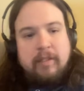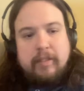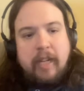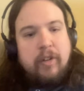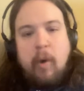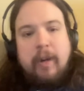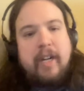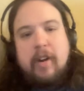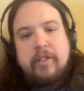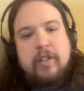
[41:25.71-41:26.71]
Like, no one
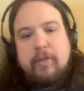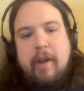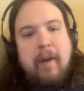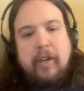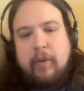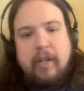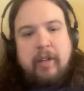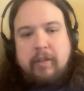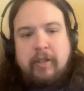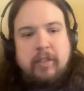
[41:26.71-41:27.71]
cares that Draymond Green
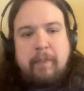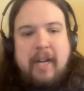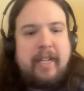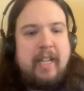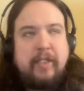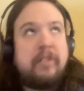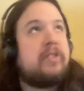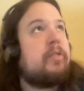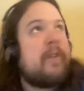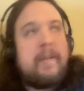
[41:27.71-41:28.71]
goes on his podcast and
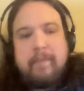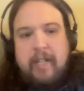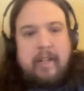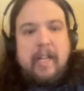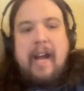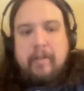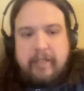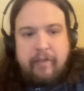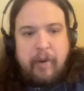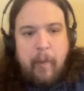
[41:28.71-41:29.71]
screams at clouds
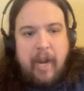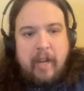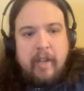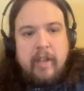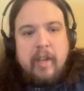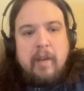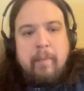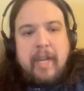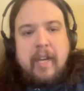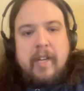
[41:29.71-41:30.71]
every week
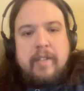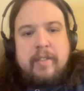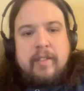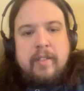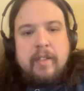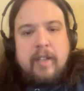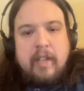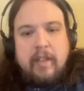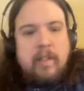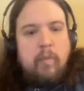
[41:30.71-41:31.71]
because
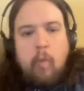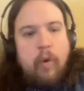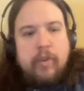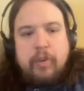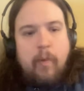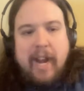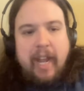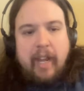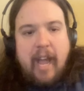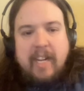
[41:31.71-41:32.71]
the Warriors are
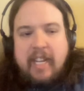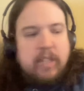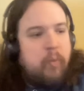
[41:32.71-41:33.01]
winning and he's